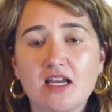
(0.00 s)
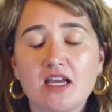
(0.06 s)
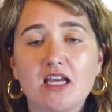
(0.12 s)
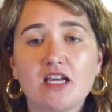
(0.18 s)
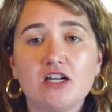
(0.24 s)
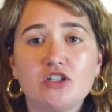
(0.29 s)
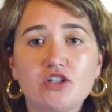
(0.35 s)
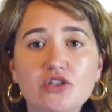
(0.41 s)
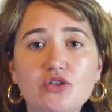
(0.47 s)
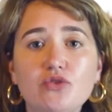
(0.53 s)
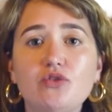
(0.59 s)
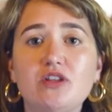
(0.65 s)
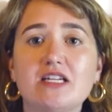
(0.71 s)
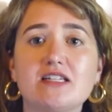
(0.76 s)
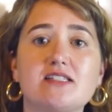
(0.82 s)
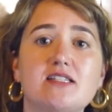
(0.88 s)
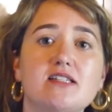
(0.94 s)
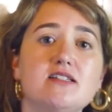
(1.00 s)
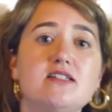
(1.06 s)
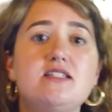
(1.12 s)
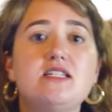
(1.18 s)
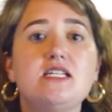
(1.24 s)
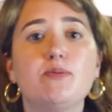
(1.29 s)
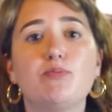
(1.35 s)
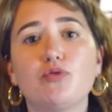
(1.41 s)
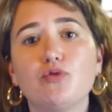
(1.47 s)
include this
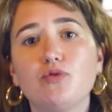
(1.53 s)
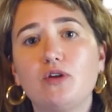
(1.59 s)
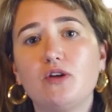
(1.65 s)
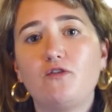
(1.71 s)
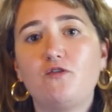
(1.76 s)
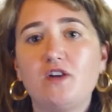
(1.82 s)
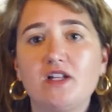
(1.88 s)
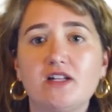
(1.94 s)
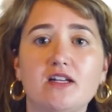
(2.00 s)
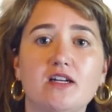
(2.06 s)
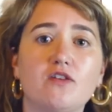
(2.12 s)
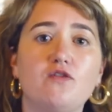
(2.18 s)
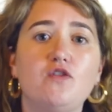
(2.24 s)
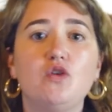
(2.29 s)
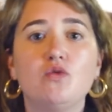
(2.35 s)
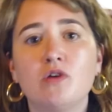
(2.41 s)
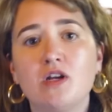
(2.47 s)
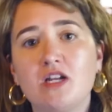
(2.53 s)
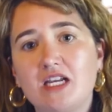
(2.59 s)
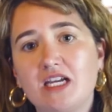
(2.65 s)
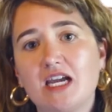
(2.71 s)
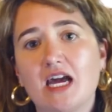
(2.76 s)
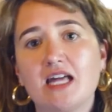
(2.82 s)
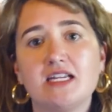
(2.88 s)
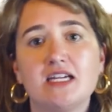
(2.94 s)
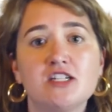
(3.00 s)
deep-rooted feeling of
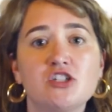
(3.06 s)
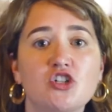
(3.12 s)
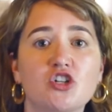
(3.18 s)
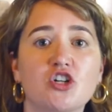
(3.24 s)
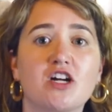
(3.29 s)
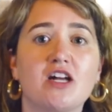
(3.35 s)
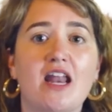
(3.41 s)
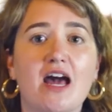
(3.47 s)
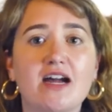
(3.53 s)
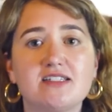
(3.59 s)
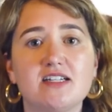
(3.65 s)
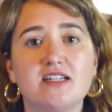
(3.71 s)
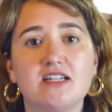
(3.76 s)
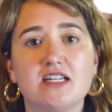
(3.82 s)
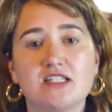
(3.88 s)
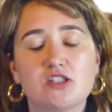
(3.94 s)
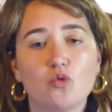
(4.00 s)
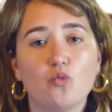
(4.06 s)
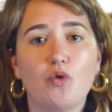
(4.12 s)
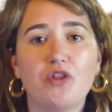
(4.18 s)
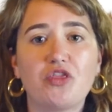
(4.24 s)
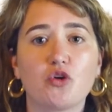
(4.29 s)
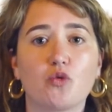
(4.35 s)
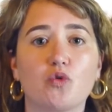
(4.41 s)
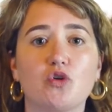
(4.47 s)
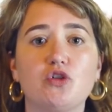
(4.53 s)
unity and interconnectedness
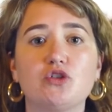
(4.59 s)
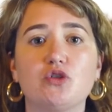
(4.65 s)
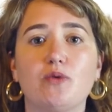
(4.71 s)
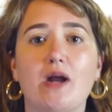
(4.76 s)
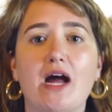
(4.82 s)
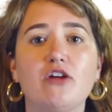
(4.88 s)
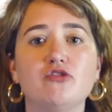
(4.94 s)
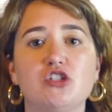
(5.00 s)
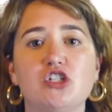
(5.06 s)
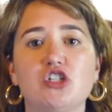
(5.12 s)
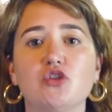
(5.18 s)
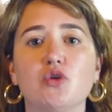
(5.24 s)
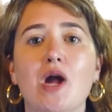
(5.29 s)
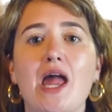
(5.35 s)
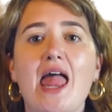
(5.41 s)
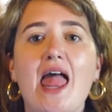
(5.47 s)
with the world around you,